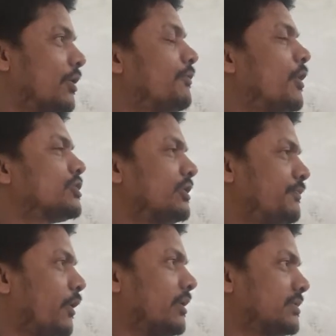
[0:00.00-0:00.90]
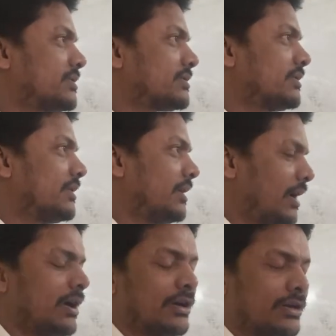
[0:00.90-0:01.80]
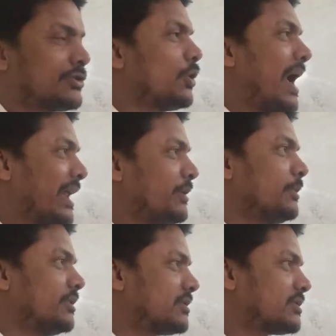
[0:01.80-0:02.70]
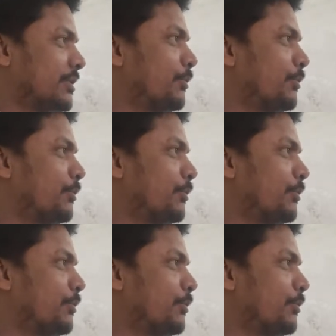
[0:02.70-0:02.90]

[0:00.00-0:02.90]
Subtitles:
Fossils. So animals,